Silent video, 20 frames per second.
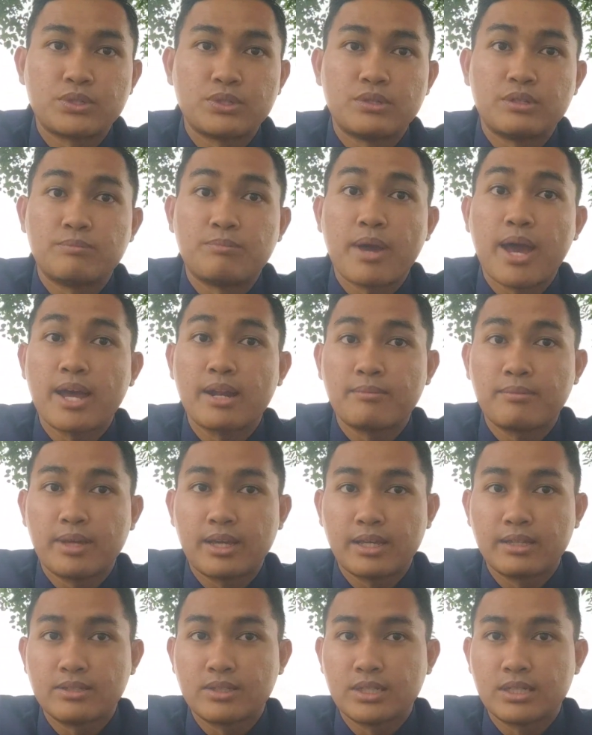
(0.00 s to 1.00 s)
to the
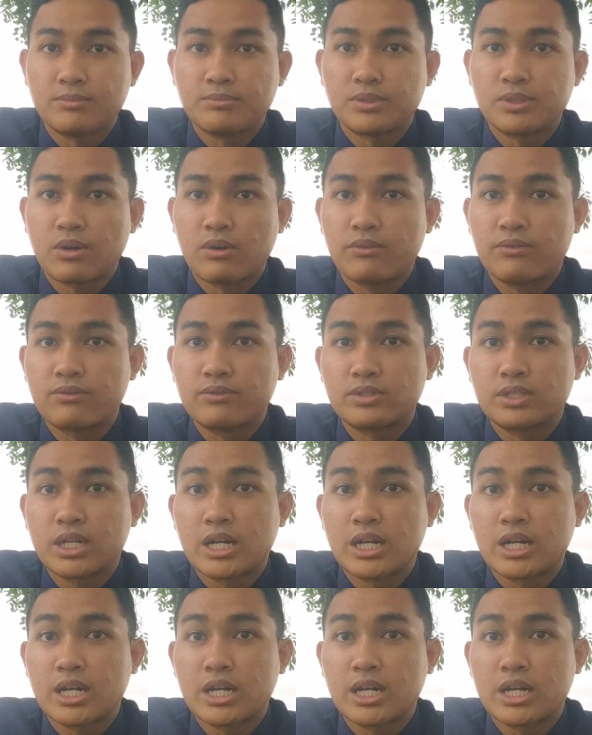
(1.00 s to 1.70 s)
pandemic in terms of